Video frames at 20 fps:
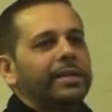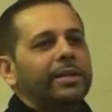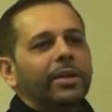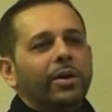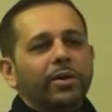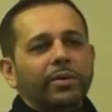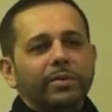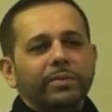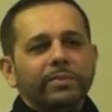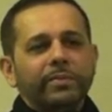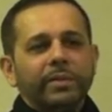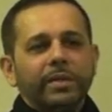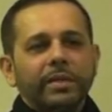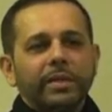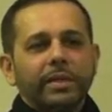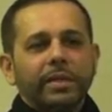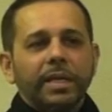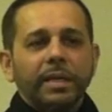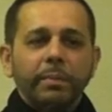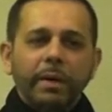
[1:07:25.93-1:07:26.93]
No.
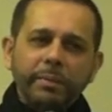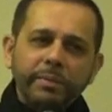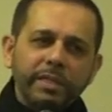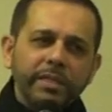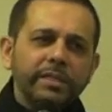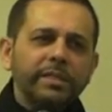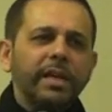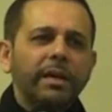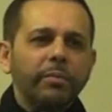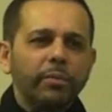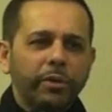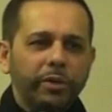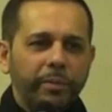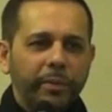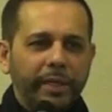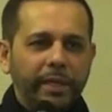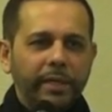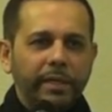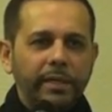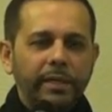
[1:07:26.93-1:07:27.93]
Imam says, come
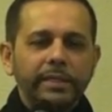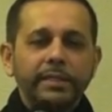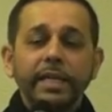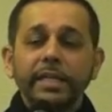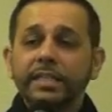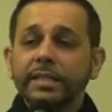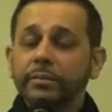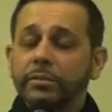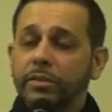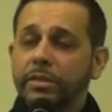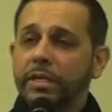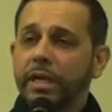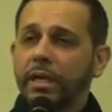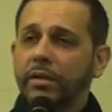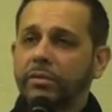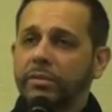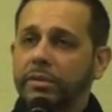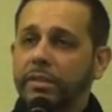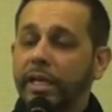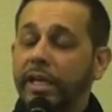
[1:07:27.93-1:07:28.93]
with me. Takes him to his
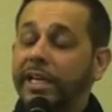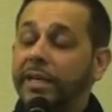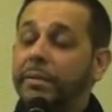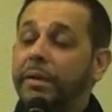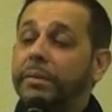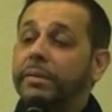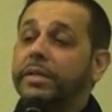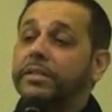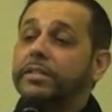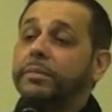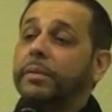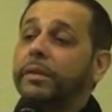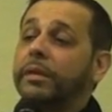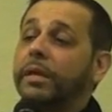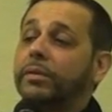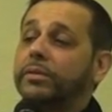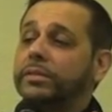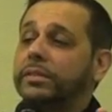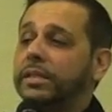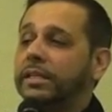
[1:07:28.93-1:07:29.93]
house, and Imam gives him a
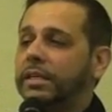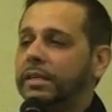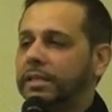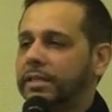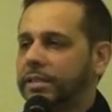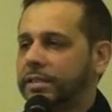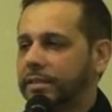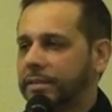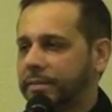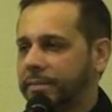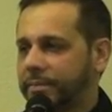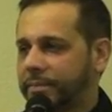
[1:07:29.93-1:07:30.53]
thousand dinars.